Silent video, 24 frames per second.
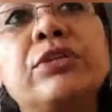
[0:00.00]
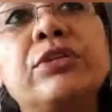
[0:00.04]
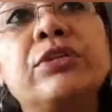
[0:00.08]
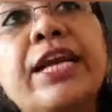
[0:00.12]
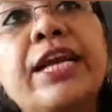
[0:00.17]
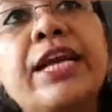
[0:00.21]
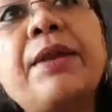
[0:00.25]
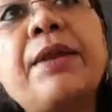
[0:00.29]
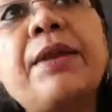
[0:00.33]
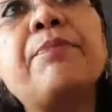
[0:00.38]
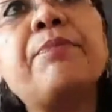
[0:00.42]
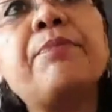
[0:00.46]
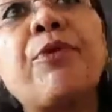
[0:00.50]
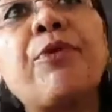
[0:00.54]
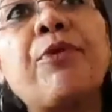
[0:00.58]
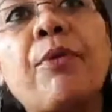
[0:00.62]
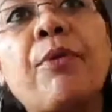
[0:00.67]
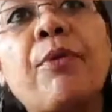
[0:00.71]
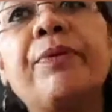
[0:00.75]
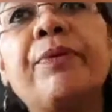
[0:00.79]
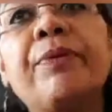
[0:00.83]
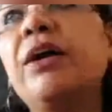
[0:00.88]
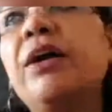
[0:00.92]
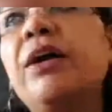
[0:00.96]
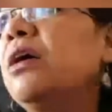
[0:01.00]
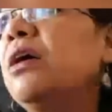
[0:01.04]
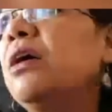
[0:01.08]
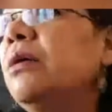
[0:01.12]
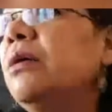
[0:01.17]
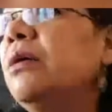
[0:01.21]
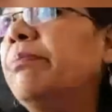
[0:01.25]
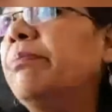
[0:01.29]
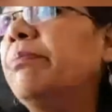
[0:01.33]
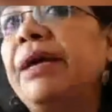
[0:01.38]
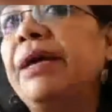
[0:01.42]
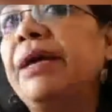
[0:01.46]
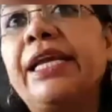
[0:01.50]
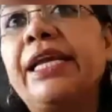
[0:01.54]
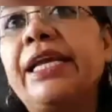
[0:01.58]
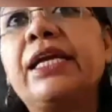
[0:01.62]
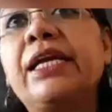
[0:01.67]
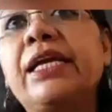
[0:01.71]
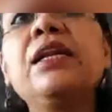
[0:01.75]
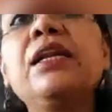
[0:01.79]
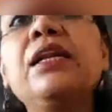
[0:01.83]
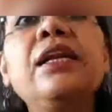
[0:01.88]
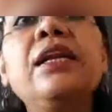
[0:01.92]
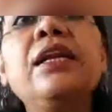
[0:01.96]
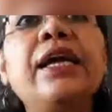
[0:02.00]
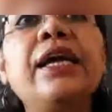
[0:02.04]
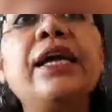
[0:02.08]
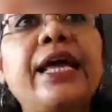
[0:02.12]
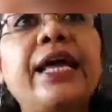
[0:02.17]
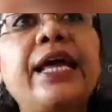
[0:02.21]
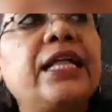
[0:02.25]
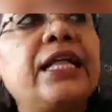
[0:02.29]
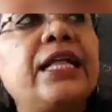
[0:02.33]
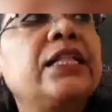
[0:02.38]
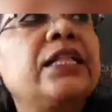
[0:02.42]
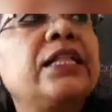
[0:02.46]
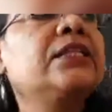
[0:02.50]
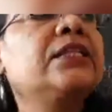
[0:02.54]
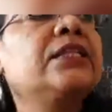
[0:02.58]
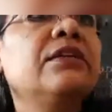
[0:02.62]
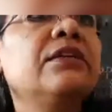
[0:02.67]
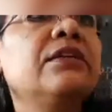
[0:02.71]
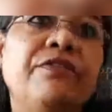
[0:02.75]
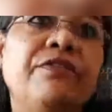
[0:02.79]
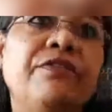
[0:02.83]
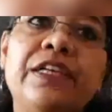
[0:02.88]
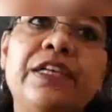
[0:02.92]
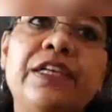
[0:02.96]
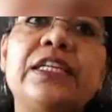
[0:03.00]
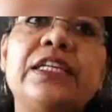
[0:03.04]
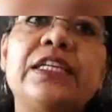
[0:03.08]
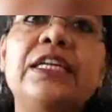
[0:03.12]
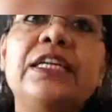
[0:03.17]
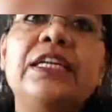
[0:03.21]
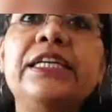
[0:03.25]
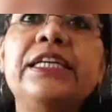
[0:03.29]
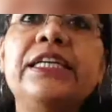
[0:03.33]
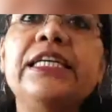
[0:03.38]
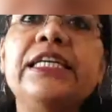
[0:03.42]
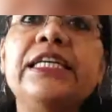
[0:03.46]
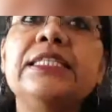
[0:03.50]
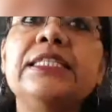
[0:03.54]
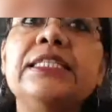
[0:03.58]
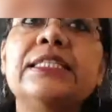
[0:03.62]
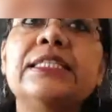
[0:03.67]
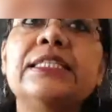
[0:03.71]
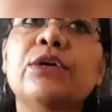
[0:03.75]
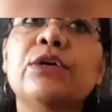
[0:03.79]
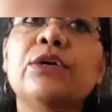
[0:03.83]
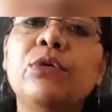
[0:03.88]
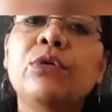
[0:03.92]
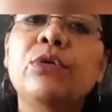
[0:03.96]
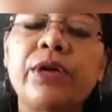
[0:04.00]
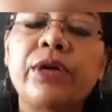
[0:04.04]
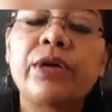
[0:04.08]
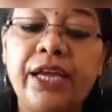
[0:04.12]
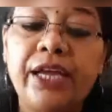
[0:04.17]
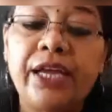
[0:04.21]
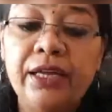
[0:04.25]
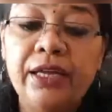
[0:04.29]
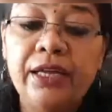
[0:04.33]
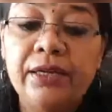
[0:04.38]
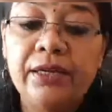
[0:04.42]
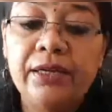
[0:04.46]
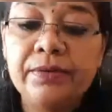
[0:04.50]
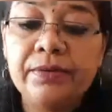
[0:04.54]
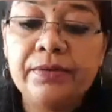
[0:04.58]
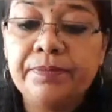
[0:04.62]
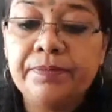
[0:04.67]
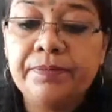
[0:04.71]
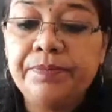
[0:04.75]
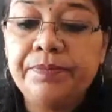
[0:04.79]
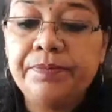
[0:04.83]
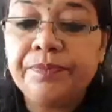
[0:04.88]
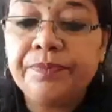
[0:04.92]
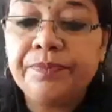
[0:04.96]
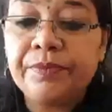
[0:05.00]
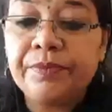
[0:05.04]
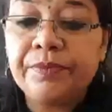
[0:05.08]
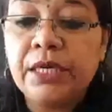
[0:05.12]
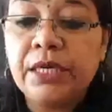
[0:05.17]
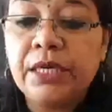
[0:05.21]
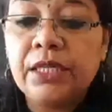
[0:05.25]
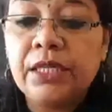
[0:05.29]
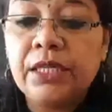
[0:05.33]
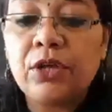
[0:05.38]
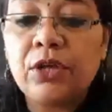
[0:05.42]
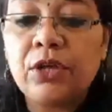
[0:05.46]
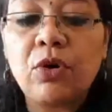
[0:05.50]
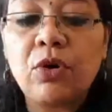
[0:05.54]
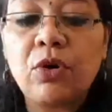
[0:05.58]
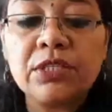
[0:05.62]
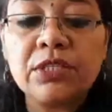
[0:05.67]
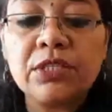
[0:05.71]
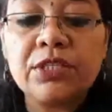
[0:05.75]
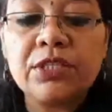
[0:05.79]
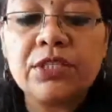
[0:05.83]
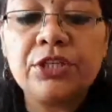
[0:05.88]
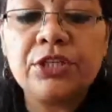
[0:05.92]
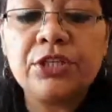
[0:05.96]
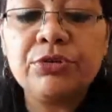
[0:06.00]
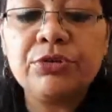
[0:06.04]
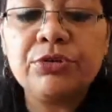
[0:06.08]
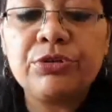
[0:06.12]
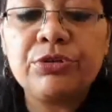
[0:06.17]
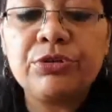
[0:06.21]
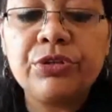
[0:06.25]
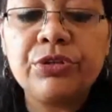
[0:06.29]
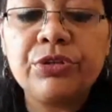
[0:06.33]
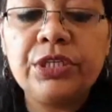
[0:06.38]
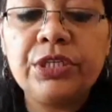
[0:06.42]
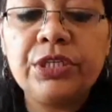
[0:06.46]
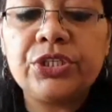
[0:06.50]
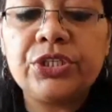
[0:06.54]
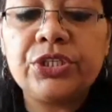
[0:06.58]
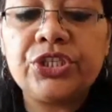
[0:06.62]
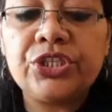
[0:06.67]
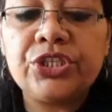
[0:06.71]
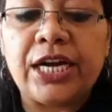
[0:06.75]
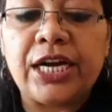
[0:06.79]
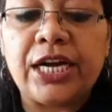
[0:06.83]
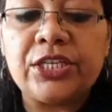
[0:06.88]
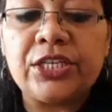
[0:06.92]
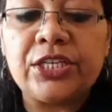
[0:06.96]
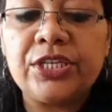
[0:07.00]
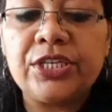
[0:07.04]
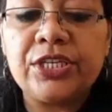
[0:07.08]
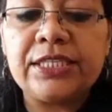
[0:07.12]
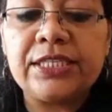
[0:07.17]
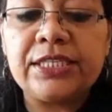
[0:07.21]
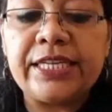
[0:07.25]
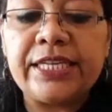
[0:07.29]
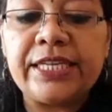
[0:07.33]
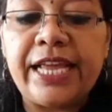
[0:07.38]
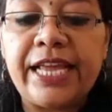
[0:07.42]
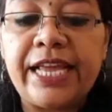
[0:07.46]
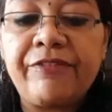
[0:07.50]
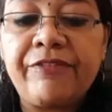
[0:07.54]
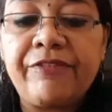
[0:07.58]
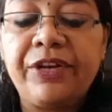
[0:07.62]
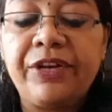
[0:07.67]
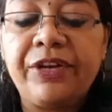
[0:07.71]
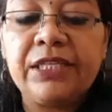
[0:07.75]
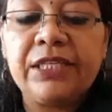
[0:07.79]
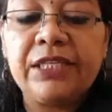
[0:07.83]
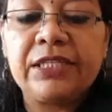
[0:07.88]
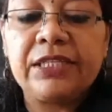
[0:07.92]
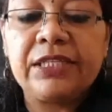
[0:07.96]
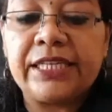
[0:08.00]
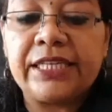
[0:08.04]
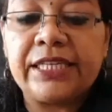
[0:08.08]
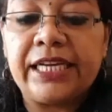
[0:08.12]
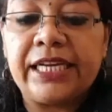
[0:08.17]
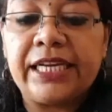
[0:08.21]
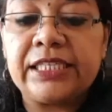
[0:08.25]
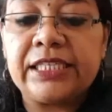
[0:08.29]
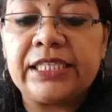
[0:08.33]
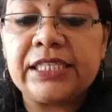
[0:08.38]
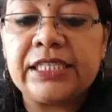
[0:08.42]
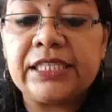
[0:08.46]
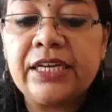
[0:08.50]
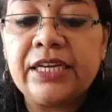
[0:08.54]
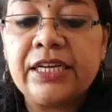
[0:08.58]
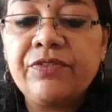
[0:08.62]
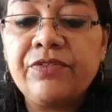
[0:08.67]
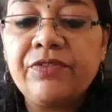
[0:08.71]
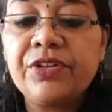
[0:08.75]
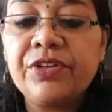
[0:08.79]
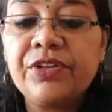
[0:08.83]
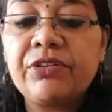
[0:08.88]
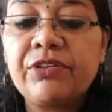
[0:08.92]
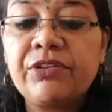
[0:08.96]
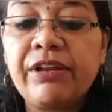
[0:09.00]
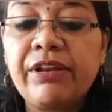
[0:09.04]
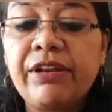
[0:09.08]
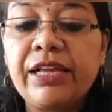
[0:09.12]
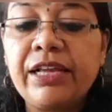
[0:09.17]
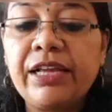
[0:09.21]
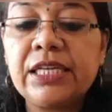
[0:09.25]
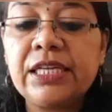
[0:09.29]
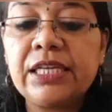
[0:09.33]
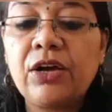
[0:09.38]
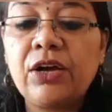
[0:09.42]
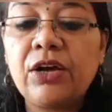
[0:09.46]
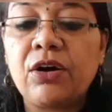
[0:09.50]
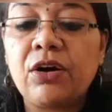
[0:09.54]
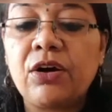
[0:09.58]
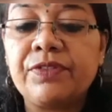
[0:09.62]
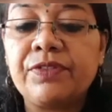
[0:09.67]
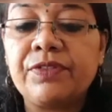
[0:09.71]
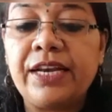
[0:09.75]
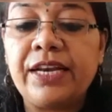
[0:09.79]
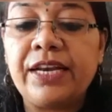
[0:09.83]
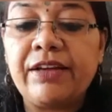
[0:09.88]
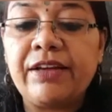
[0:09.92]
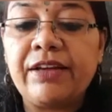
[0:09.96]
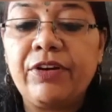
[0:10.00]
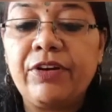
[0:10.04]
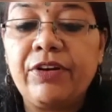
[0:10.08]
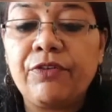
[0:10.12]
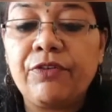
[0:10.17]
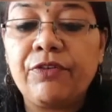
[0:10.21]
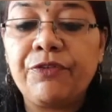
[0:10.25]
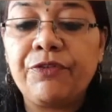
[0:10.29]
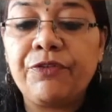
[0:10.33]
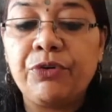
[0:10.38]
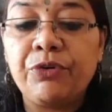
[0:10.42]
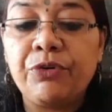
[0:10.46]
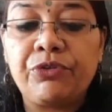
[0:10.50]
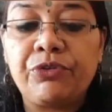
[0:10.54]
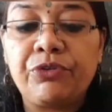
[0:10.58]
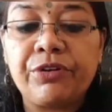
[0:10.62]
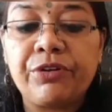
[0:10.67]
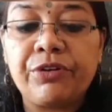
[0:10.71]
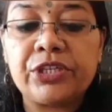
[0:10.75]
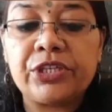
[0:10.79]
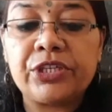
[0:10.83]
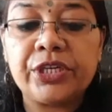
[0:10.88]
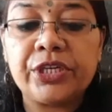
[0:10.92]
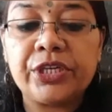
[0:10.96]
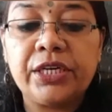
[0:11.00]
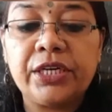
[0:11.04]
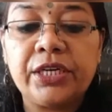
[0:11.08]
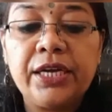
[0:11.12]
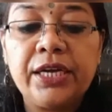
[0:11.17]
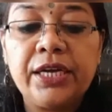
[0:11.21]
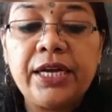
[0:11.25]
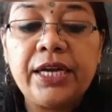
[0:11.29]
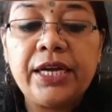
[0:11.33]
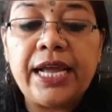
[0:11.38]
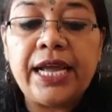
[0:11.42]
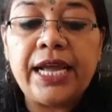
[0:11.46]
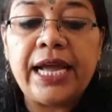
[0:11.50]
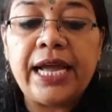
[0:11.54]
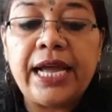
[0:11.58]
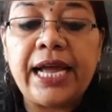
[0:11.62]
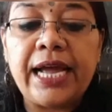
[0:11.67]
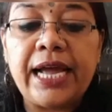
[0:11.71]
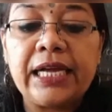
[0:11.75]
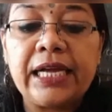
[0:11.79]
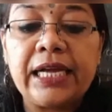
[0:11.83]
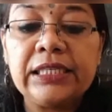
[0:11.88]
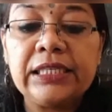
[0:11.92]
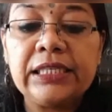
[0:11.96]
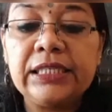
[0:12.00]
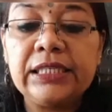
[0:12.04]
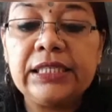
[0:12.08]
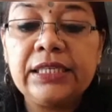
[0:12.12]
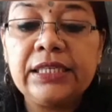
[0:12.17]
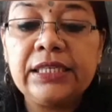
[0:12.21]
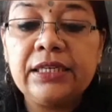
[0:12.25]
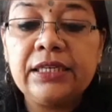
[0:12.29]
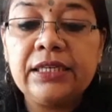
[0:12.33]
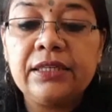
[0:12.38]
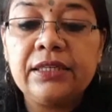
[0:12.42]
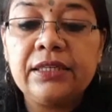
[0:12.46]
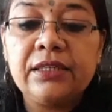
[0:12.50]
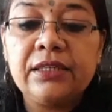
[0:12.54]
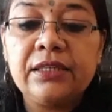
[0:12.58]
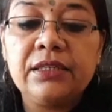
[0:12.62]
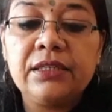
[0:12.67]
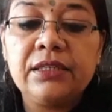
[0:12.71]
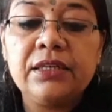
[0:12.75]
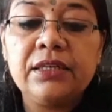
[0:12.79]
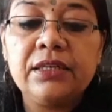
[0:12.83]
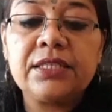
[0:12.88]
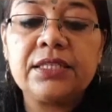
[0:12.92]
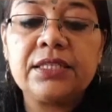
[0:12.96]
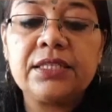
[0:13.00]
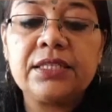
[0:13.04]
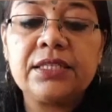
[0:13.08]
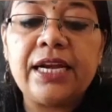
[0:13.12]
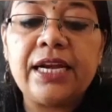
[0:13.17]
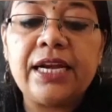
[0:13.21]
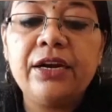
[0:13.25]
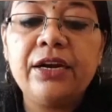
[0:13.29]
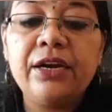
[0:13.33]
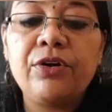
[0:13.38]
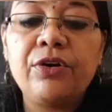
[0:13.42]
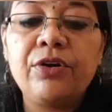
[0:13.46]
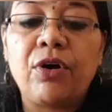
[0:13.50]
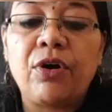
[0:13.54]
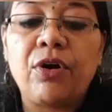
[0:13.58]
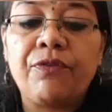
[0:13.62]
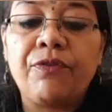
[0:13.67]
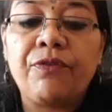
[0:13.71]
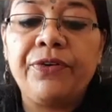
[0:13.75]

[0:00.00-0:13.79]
should get proper medical health facilities. Okay? The constitution charges every state with raising of the level of nutrition and standard